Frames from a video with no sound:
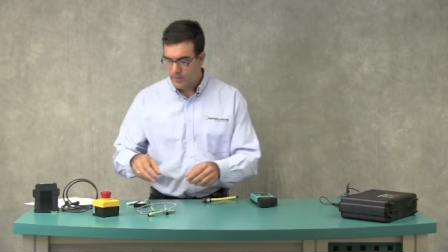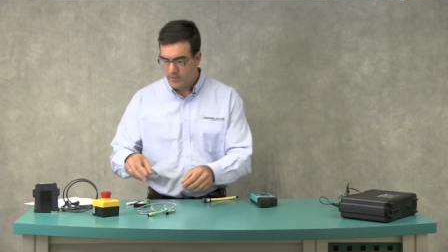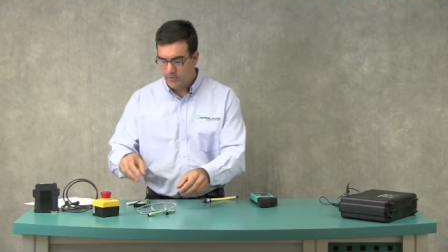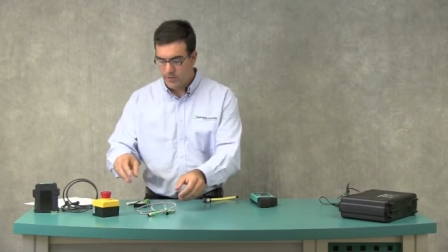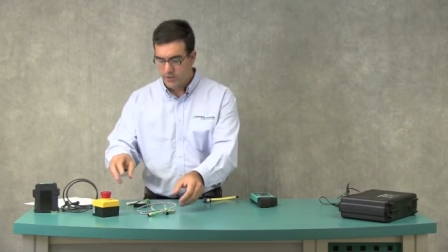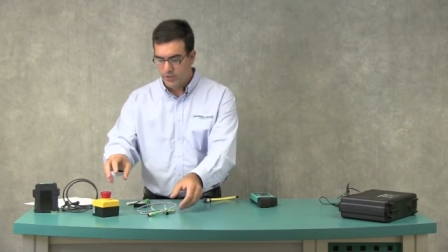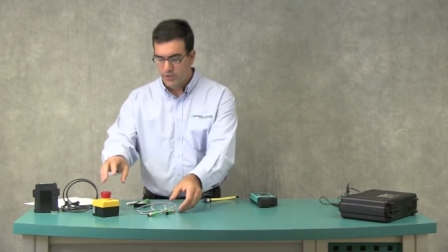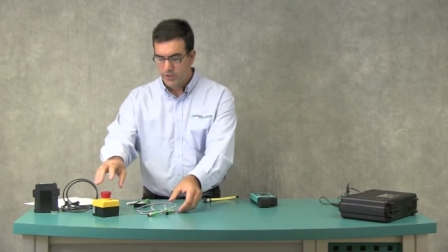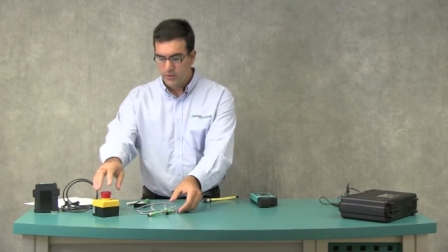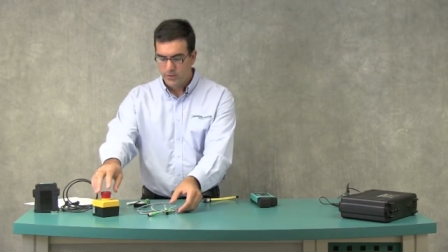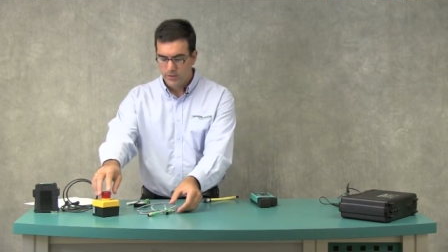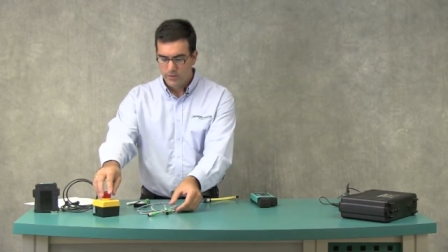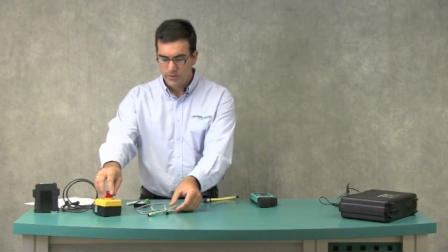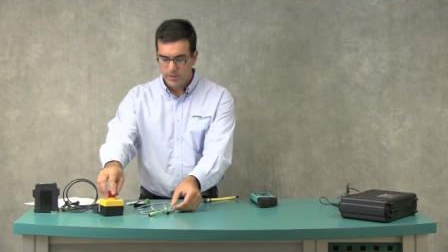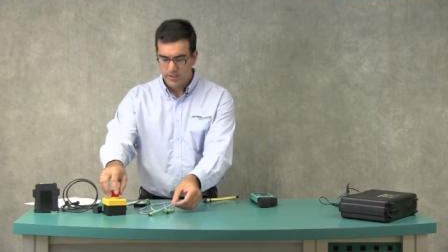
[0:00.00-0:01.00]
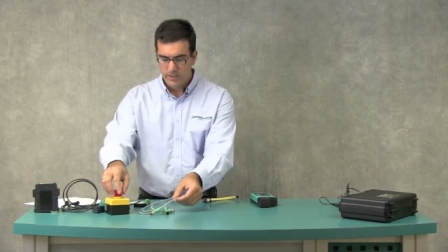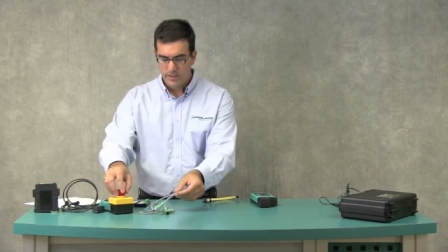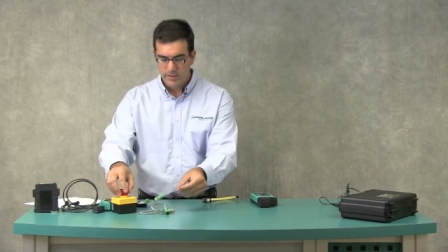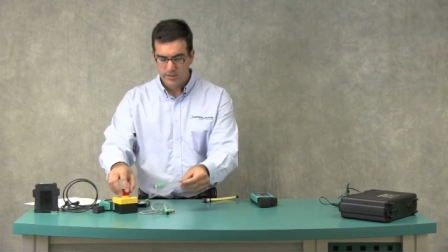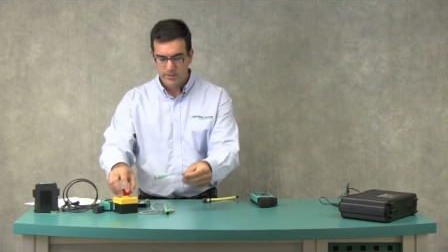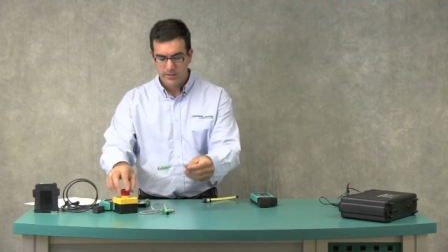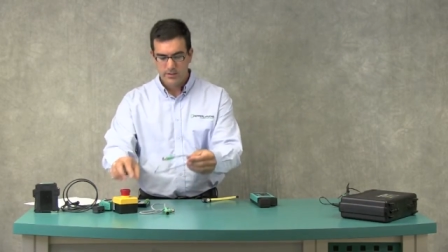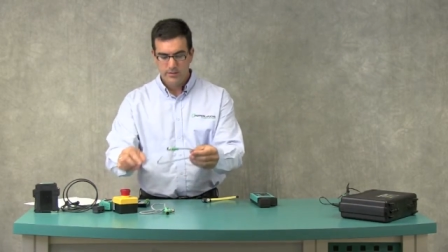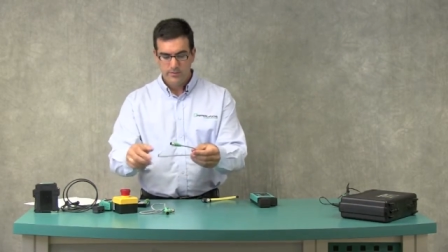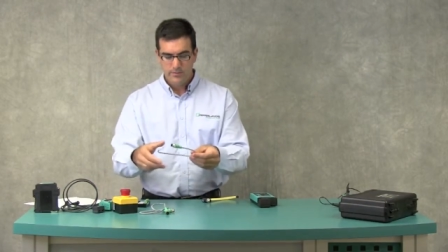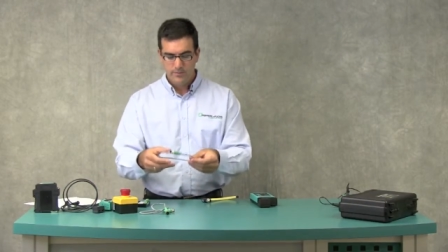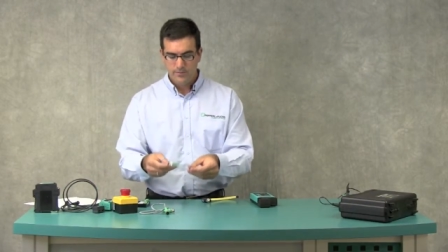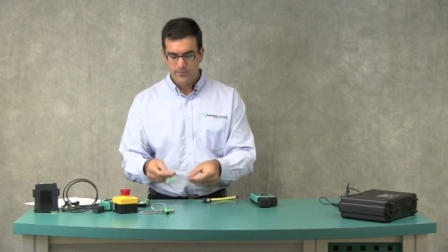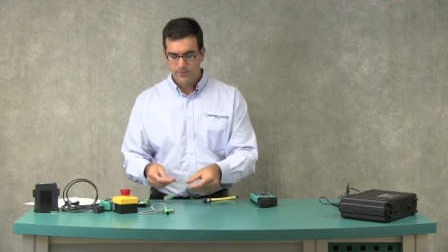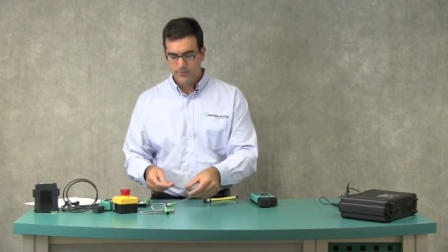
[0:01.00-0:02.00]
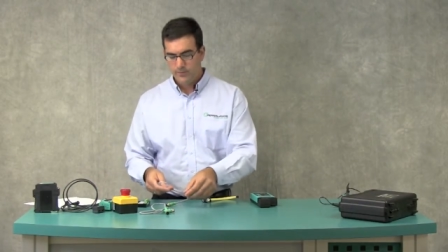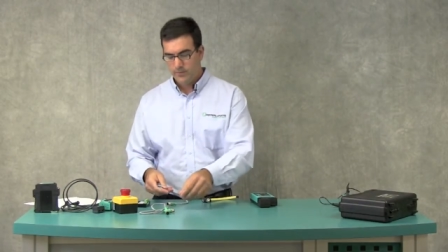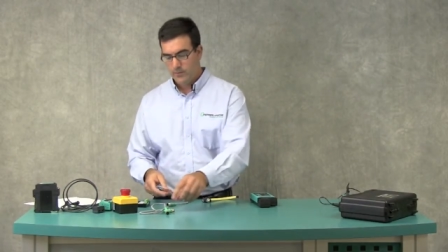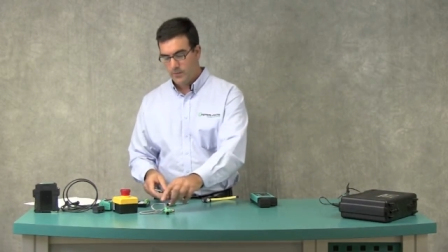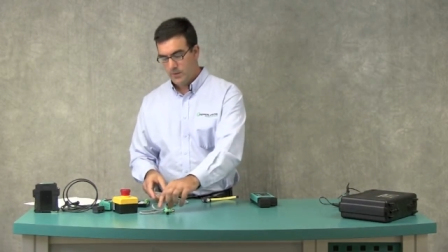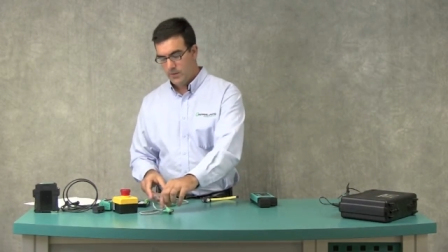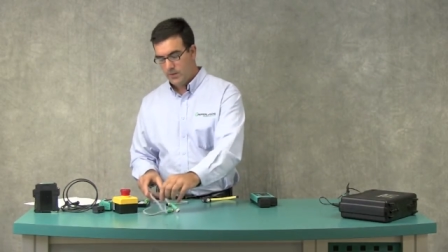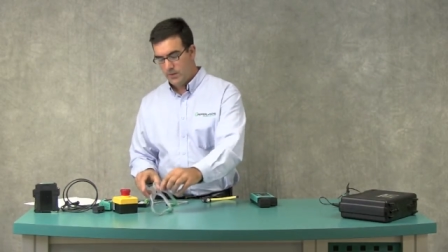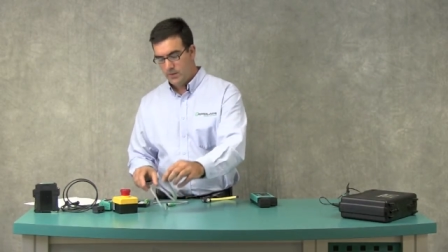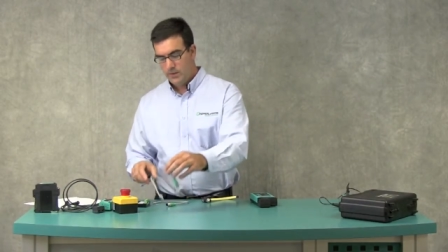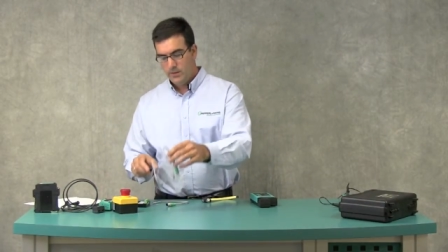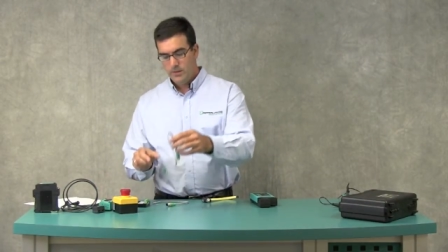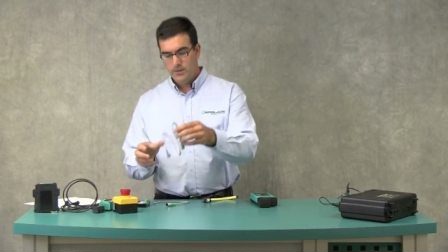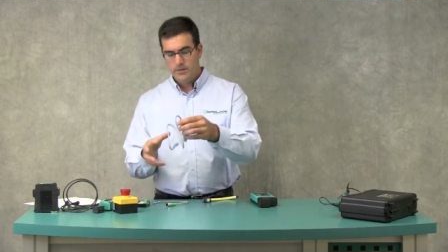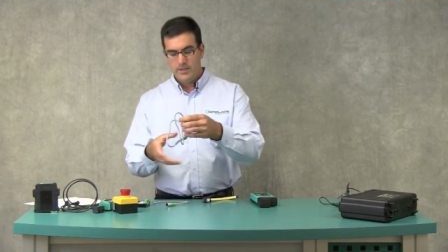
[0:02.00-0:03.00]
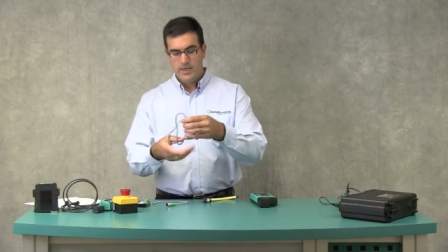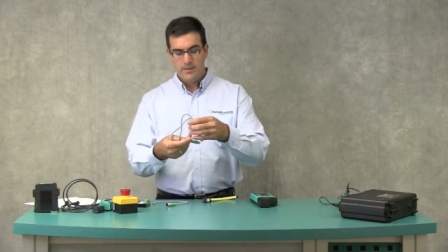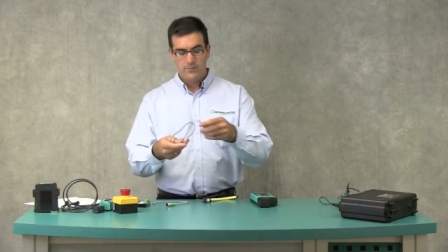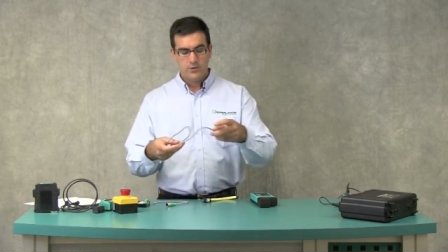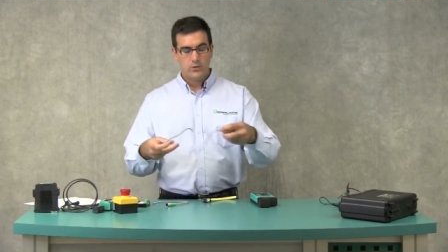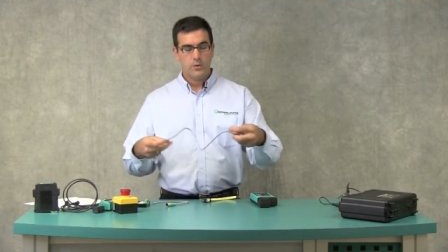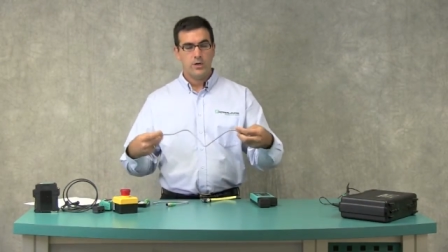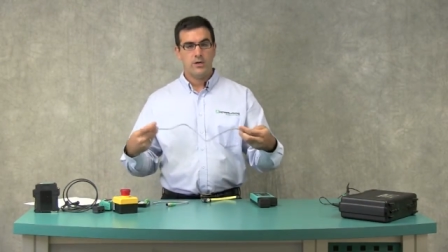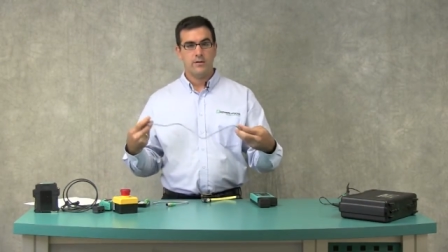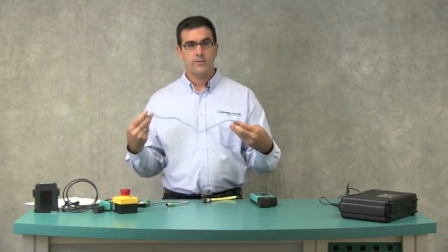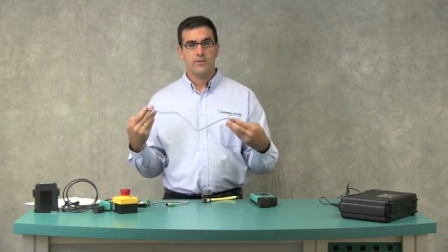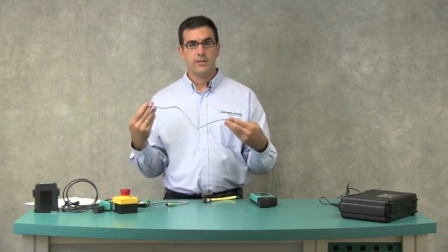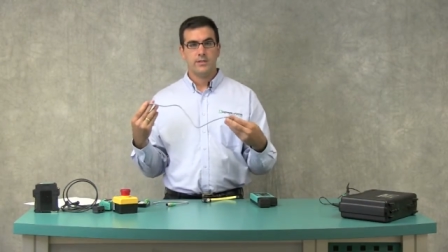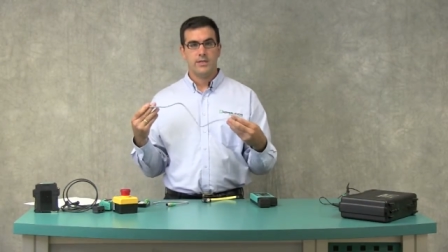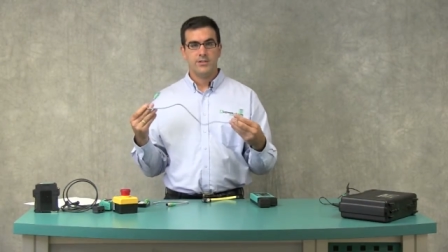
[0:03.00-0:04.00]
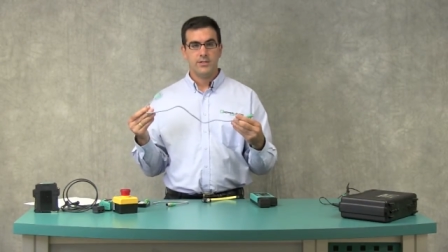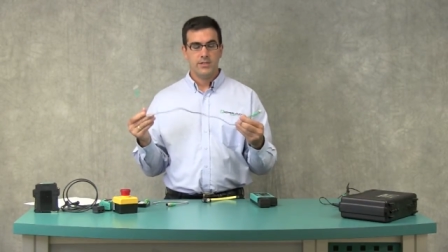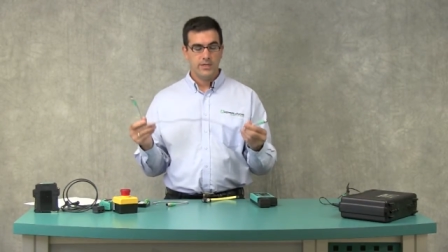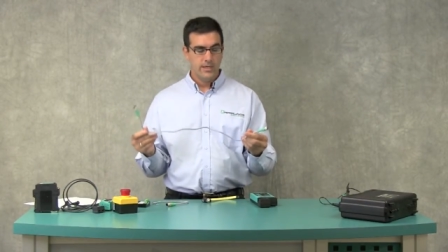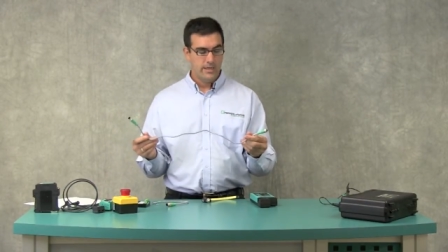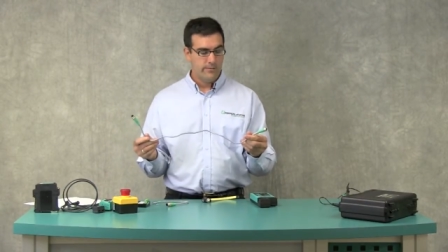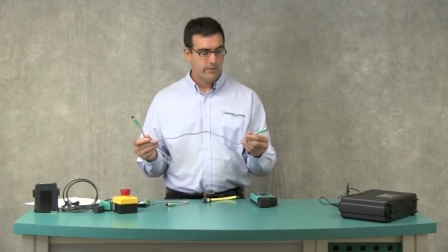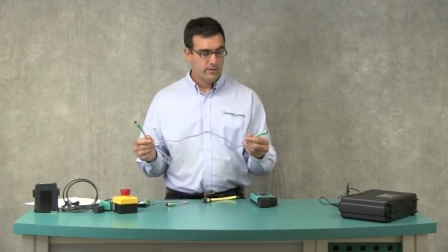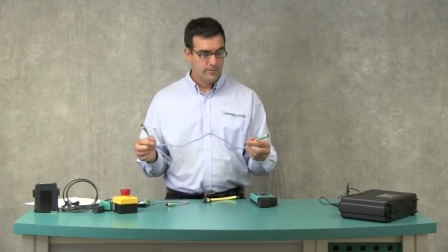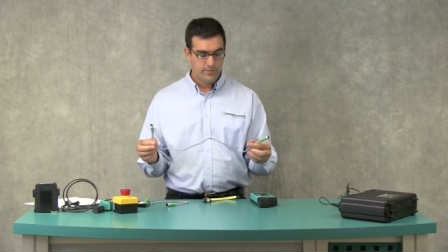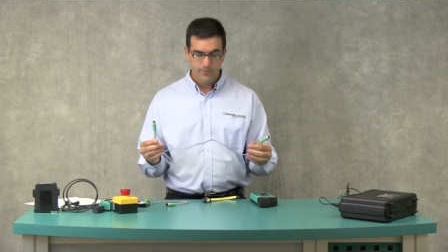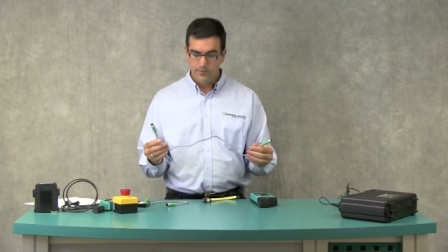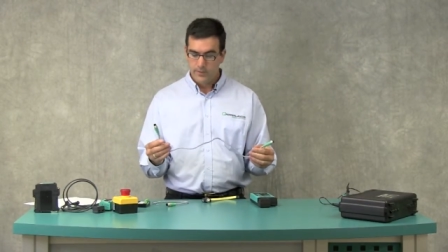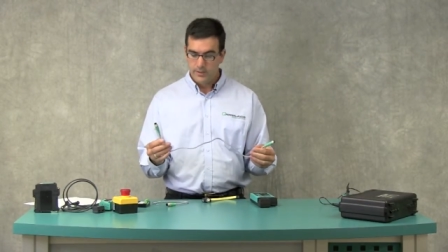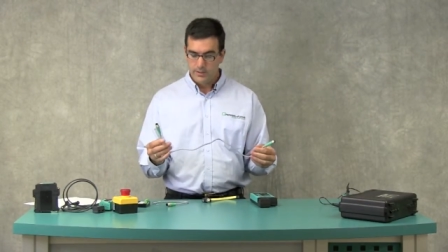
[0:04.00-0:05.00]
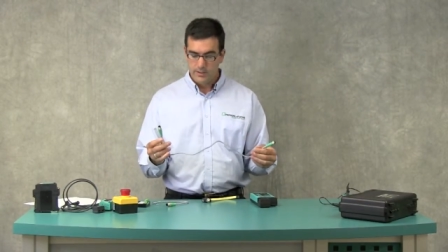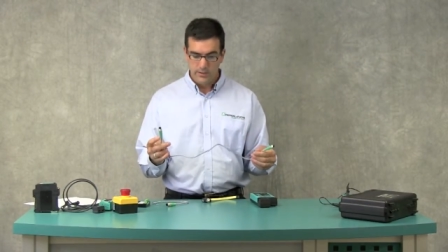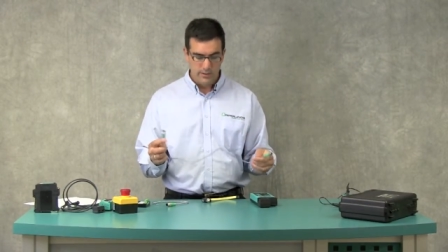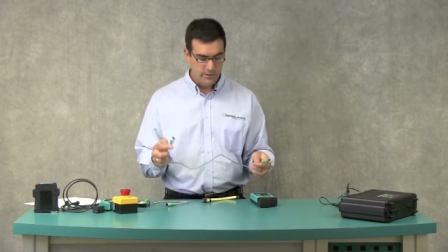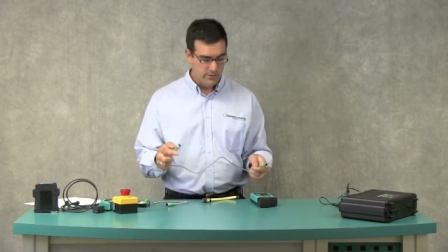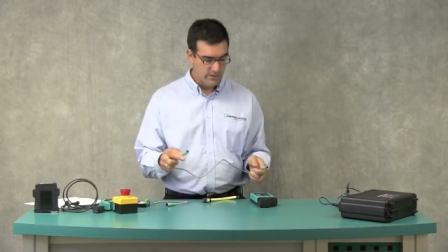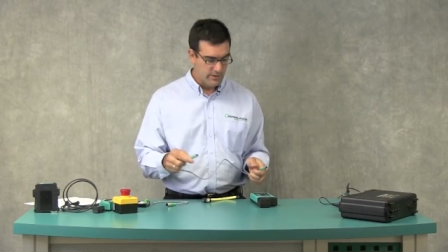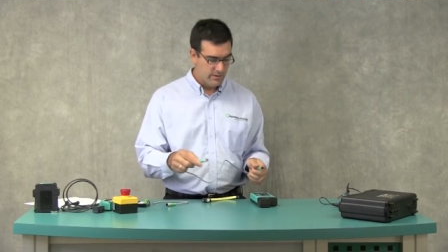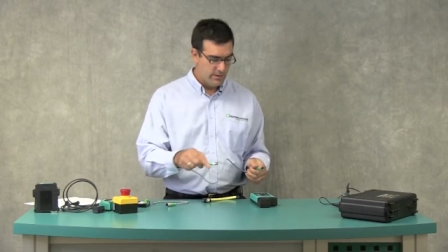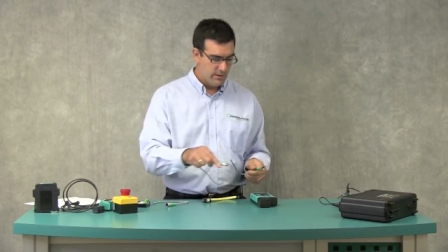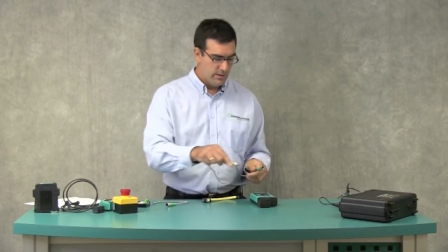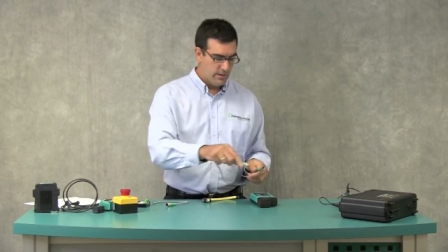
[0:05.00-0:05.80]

one I want to show you is the M12 extension cable that's included.